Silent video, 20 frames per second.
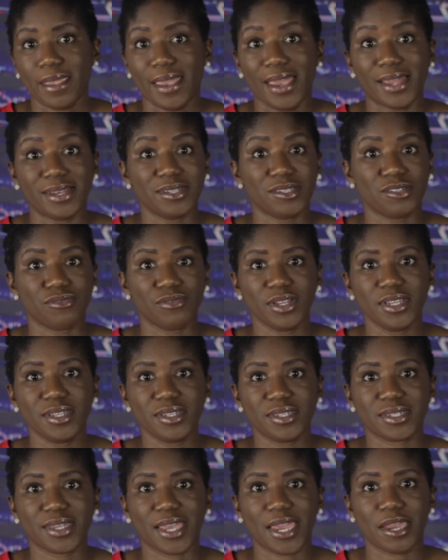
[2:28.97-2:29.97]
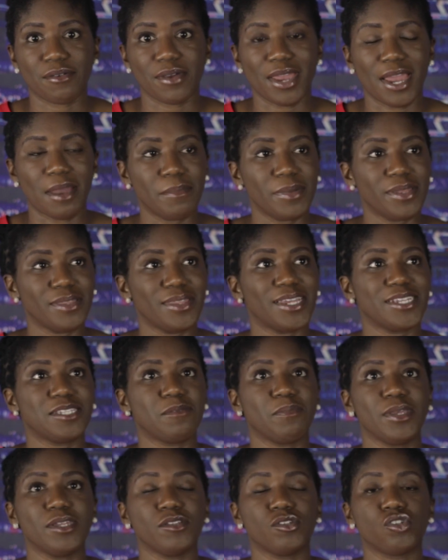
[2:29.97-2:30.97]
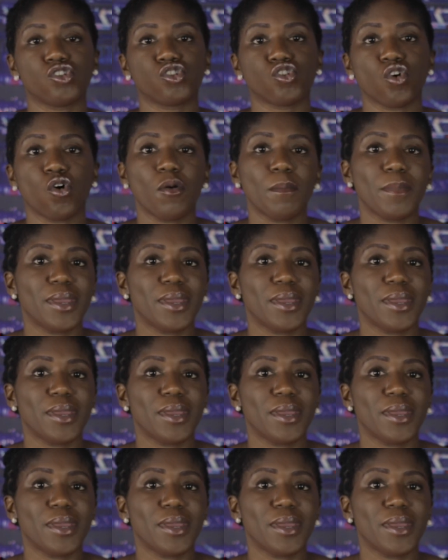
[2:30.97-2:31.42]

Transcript: And it's really scary. I mean, there's been so